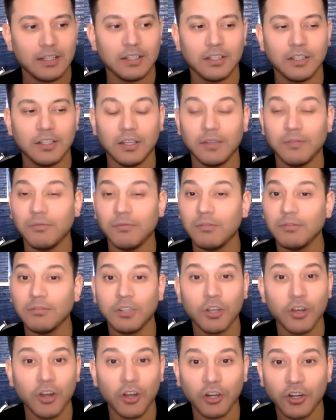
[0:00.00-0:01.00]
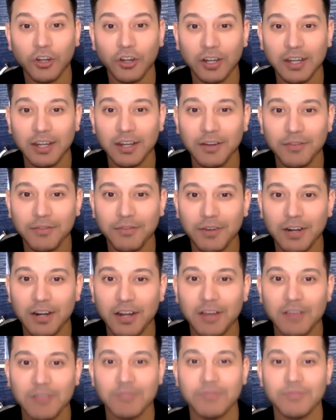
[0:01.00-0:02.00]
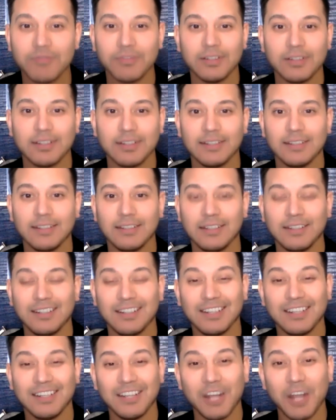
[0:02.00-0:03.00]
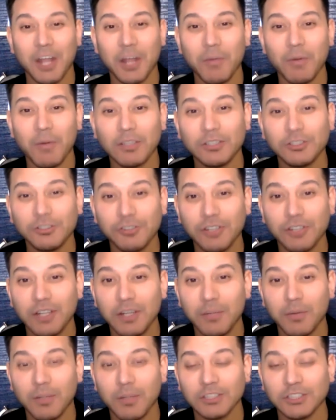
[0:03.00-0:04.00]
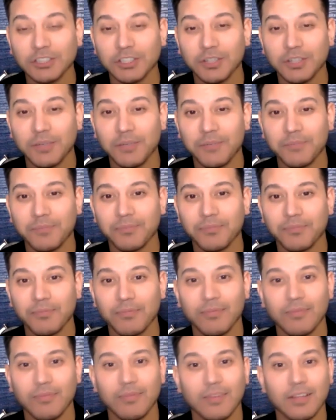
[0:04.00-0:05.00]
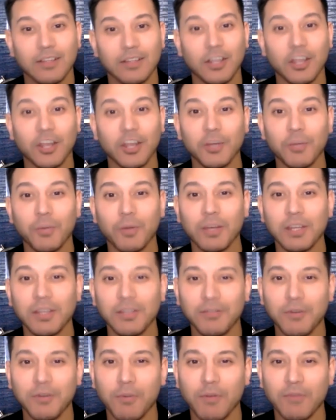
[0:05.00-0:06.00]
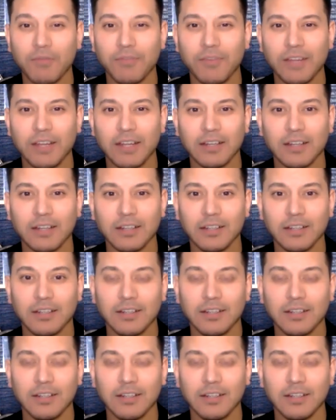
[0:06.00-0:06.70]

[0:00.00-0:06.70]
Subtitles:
You're not good enough for love. No one truly wants you. They only want you for one thing.